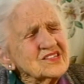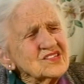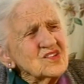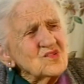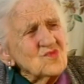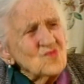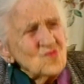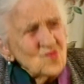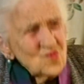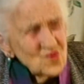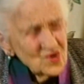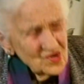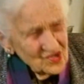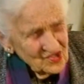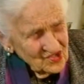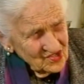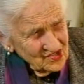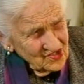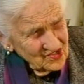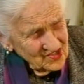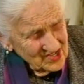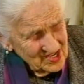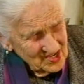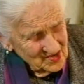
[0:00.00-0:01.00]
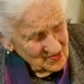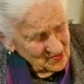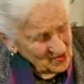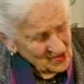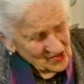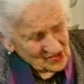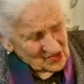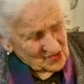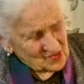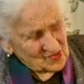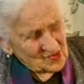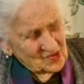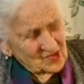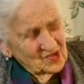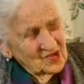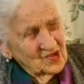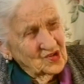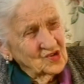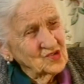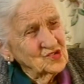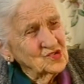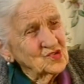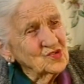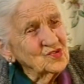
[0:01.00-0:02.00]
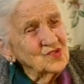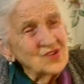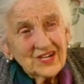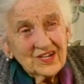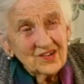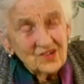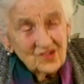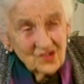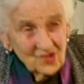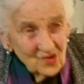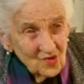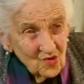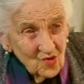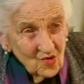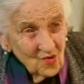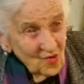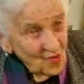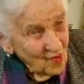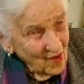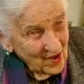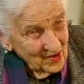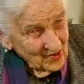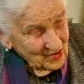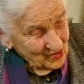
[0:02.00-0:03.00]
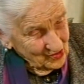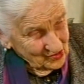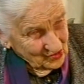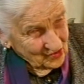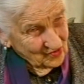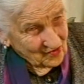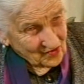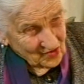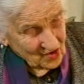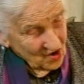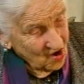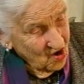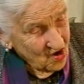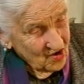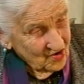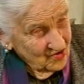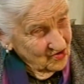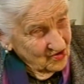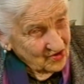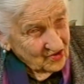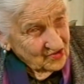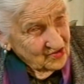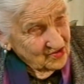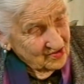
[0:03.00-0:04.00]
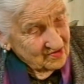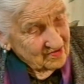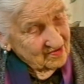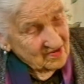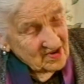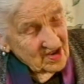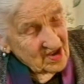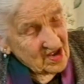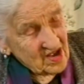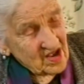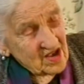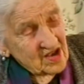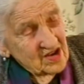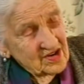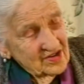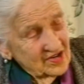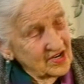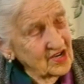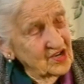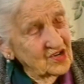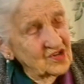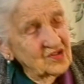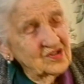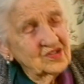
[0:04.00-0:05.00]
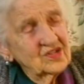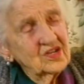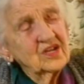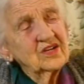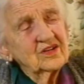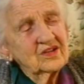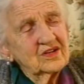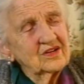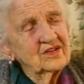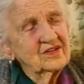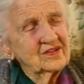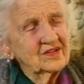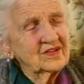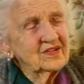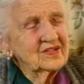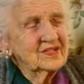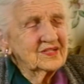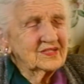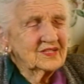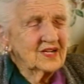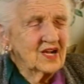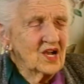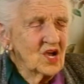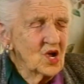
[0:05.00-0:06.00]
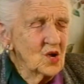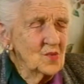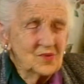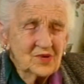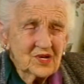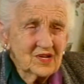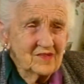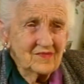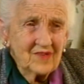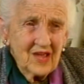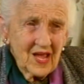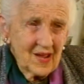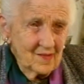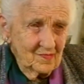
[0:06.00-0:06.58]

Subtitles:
It's the worst thing possible, because you think you're the one who should have gone, not... No, I hope it never